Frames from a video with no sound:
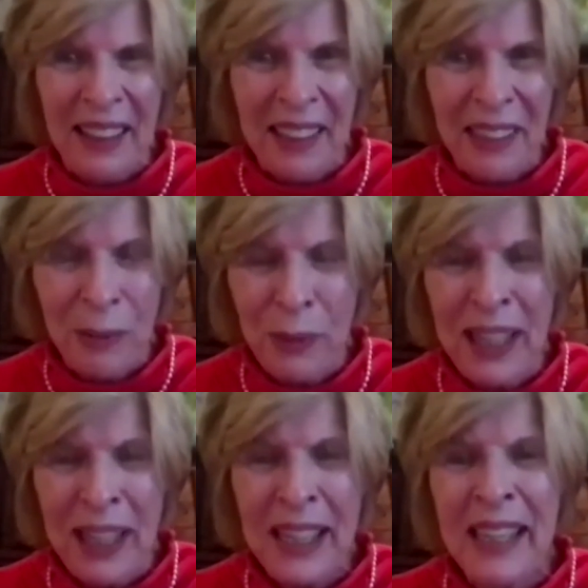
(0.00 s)

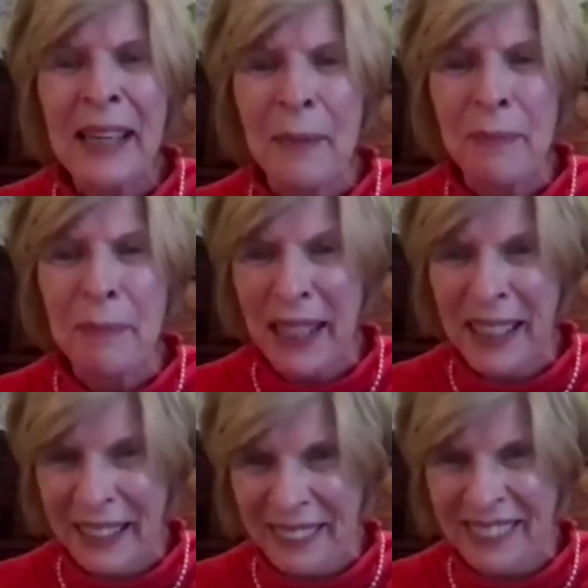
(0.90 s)
3
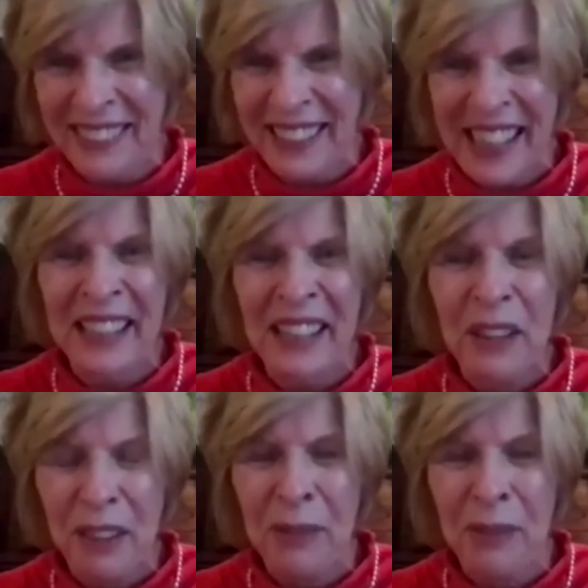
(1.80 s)
minutes. In
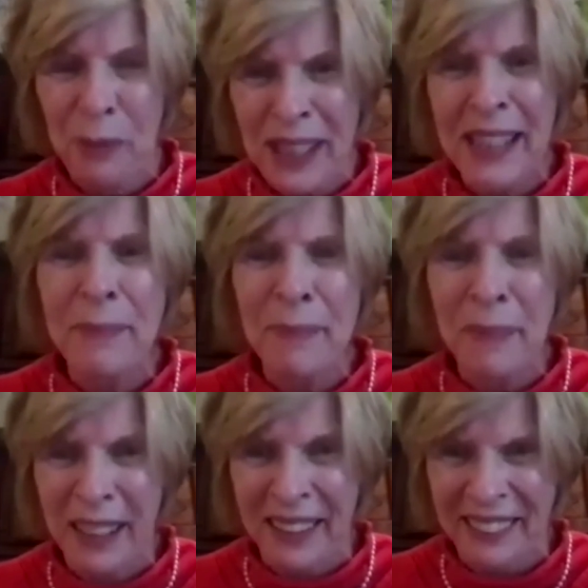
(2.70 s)
3
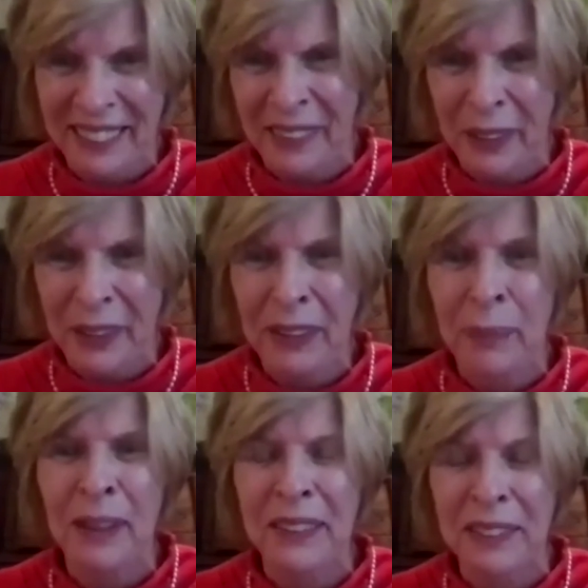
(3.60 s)
minutes,
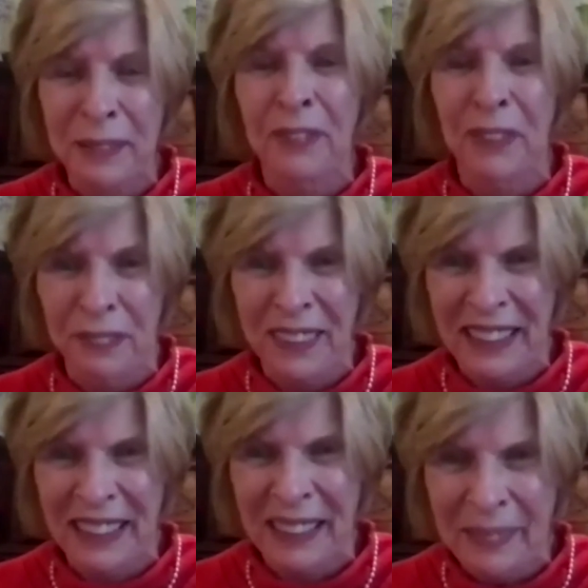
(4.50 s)

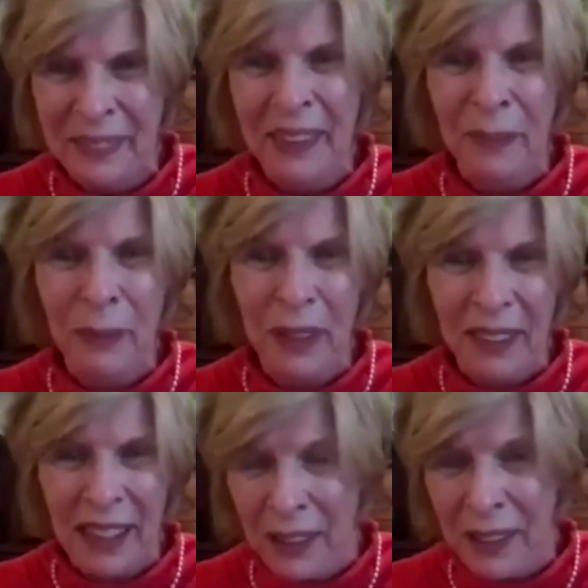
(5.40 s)
RW250, with
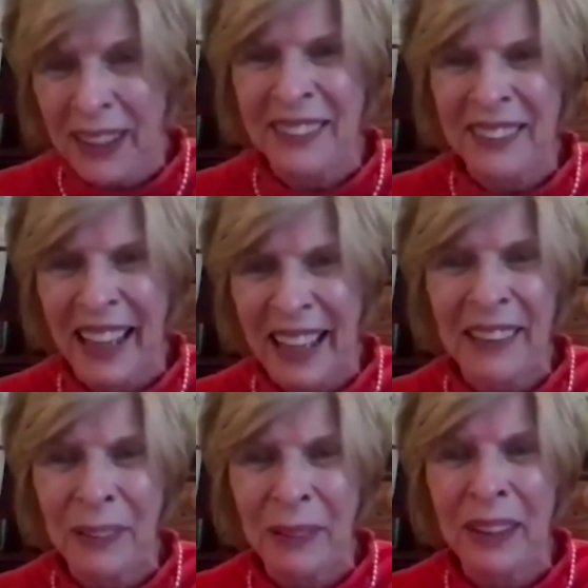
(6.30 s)
Erik's
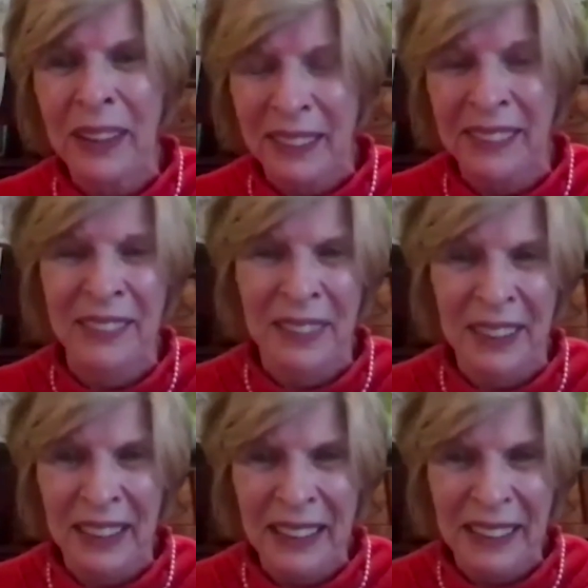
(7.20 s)
accurate
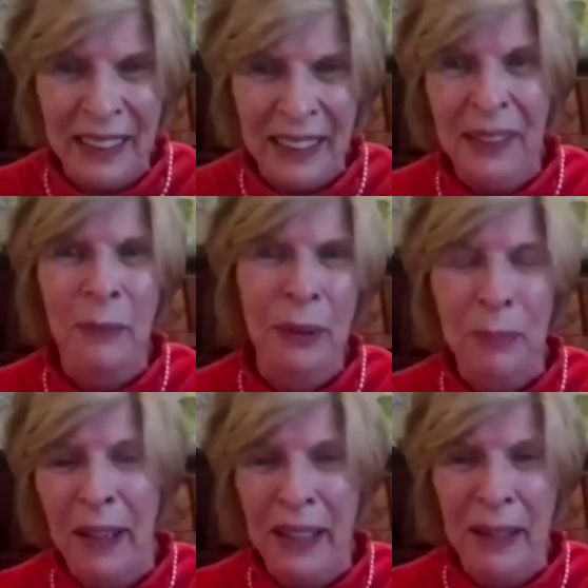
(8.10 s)
history, with
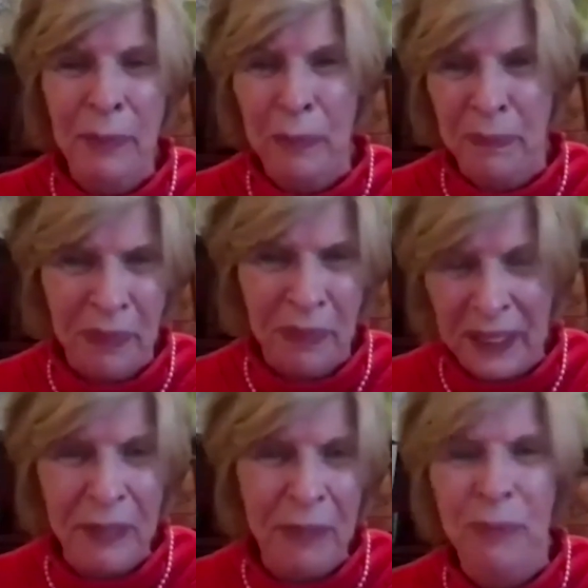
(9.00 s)
my kind
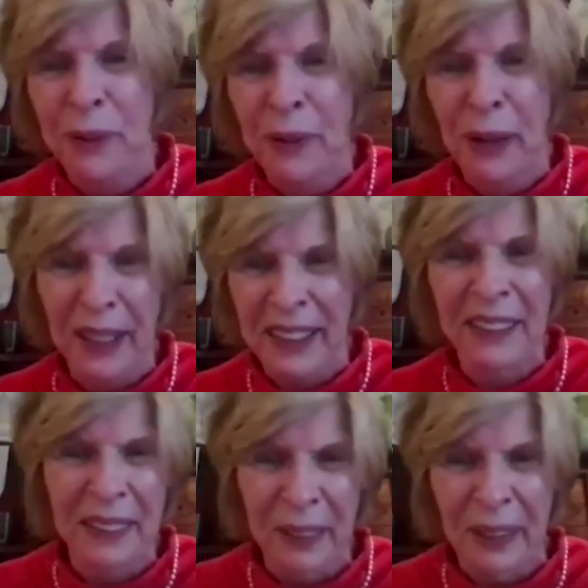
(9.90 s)
of prodding
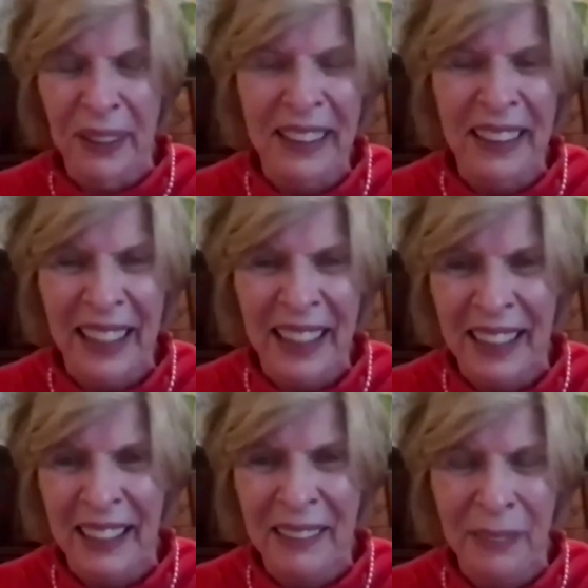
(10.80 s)
along,
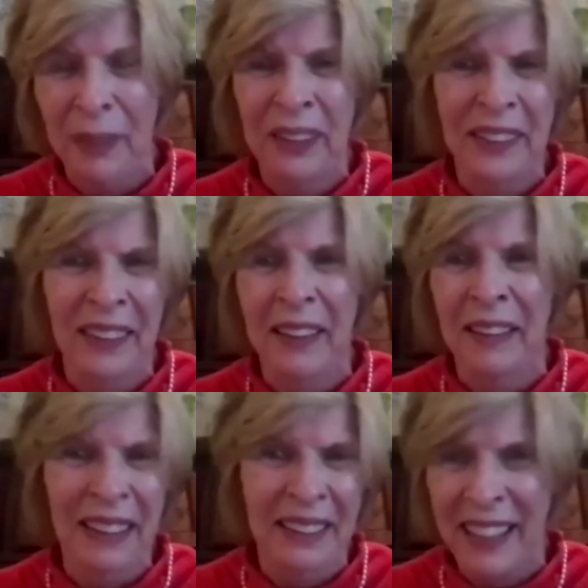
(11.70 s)
and with
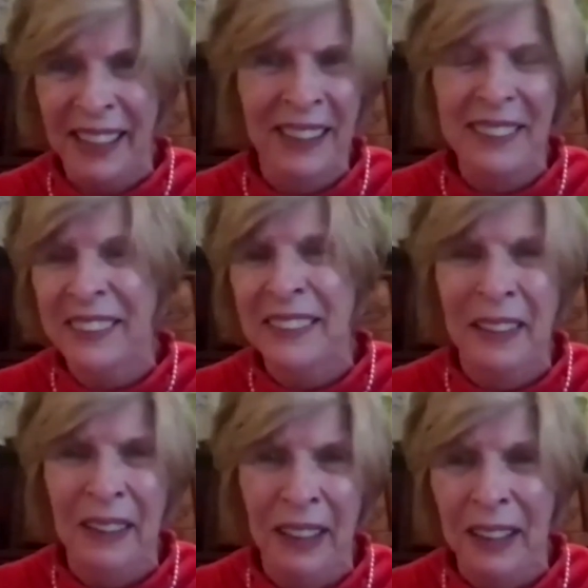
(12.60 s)
a talented
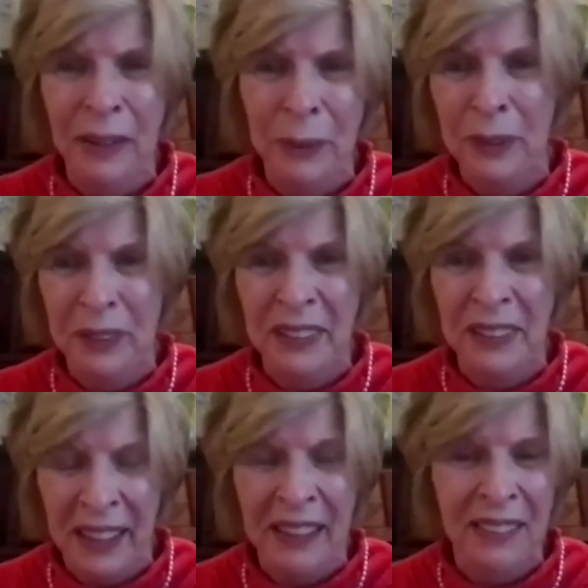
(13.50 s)
guy who could
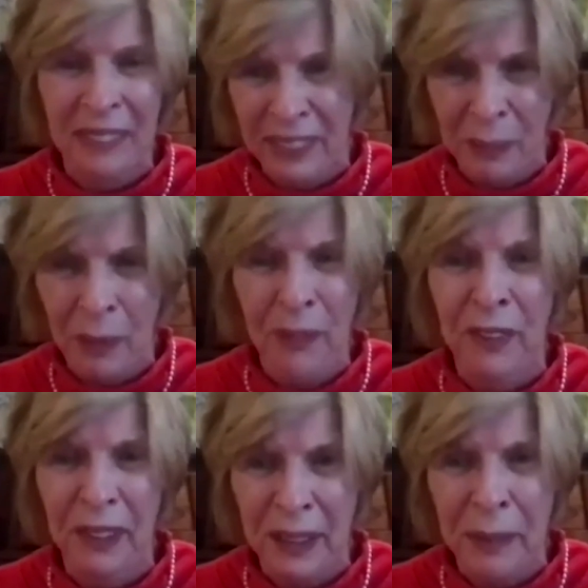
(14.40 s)
take some of our
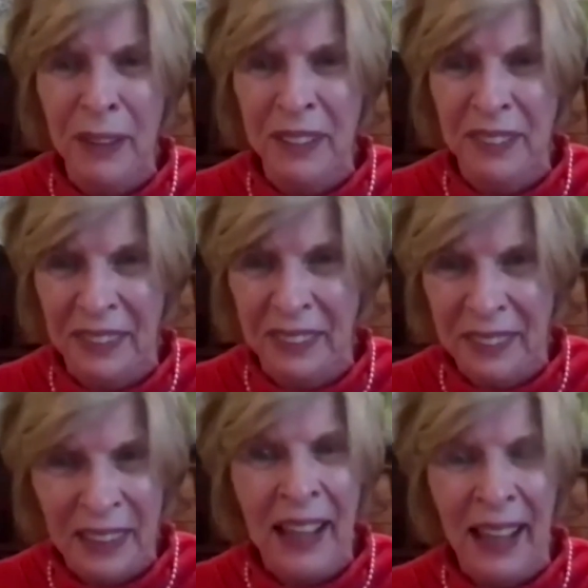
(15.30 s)
images
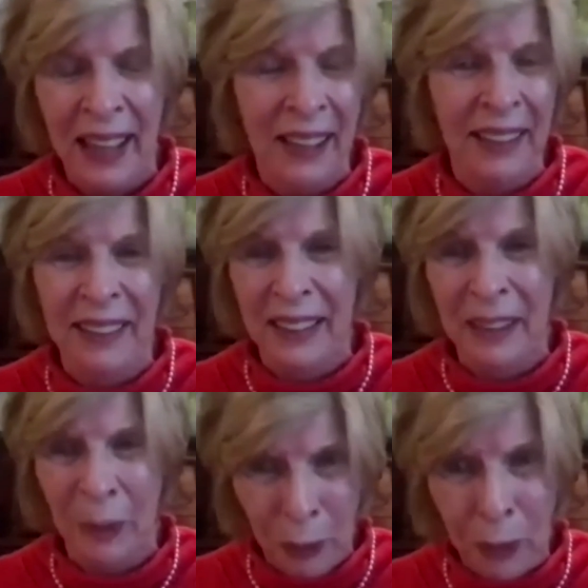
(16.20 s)
and the
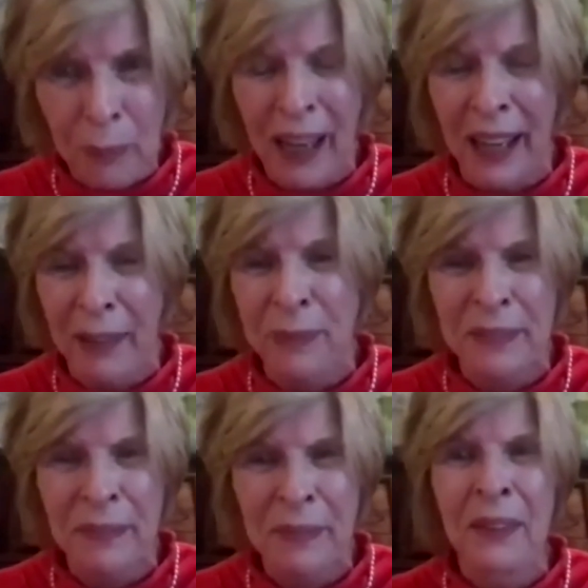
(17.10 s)
old maps,
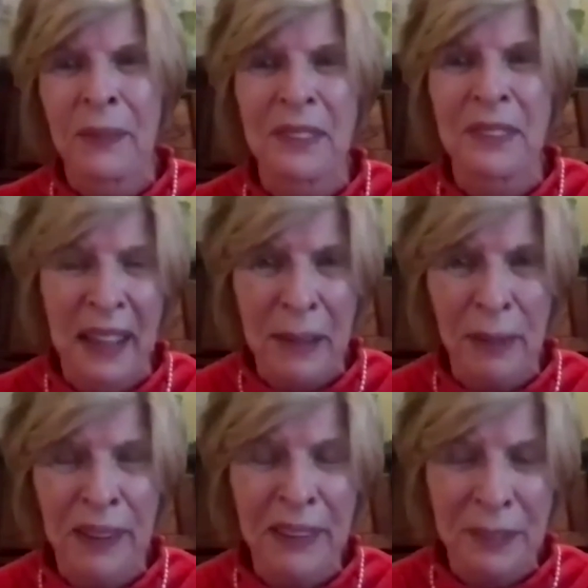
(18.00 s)
was able
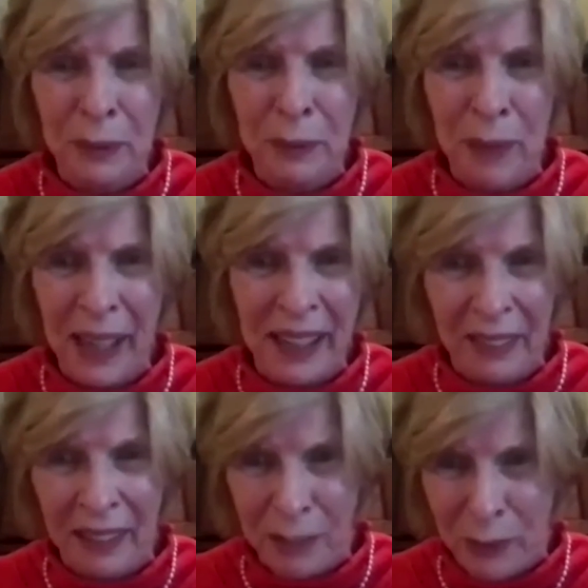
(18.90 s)
to make a
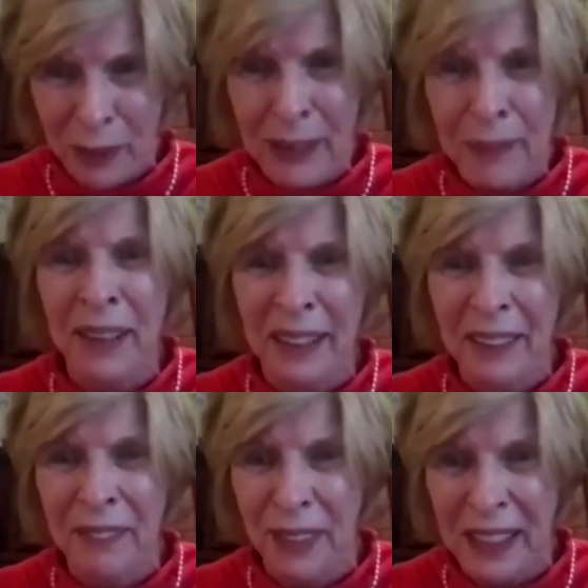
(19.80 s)
3-minute
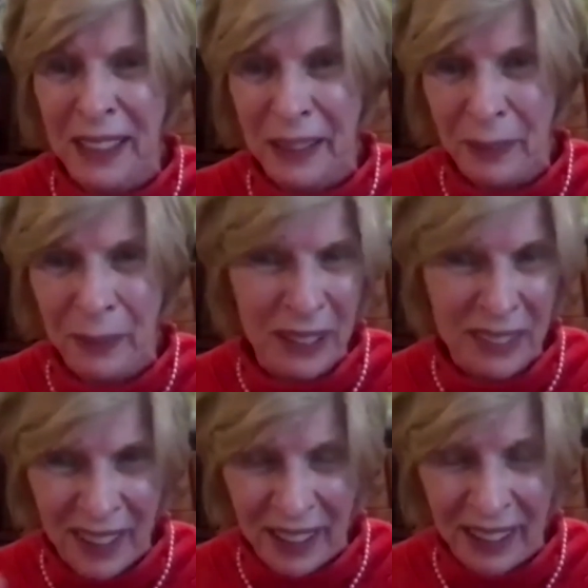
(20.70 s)
video. It's
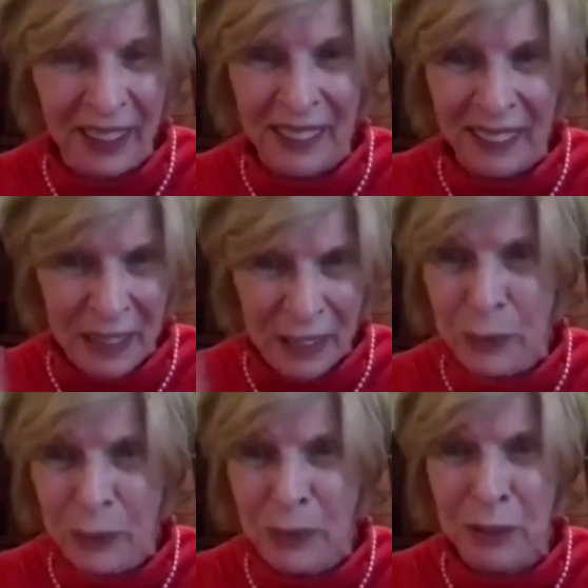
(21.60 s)
on the
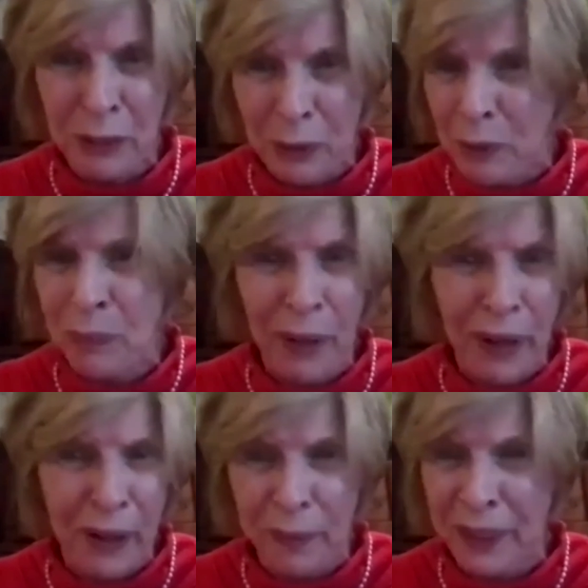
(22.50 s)
YouTube
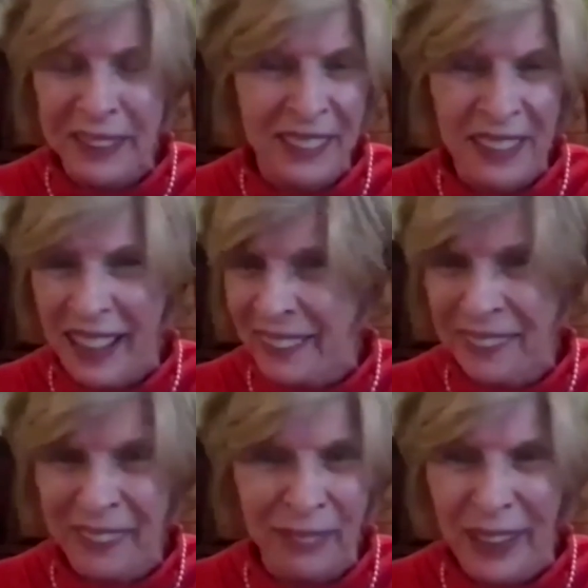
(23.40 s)
public channel
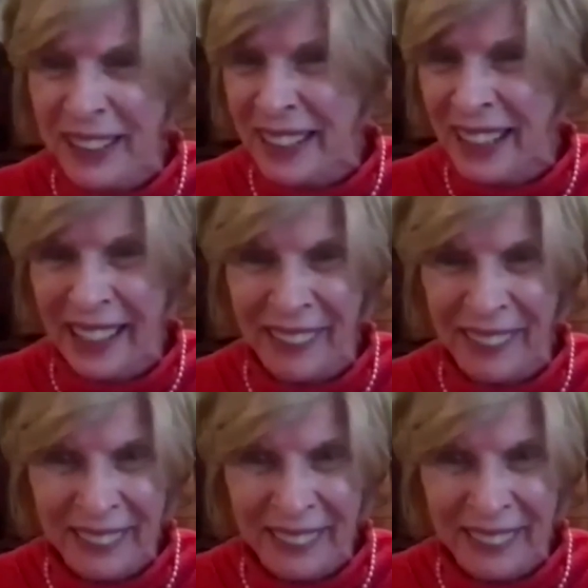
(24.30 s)
right now.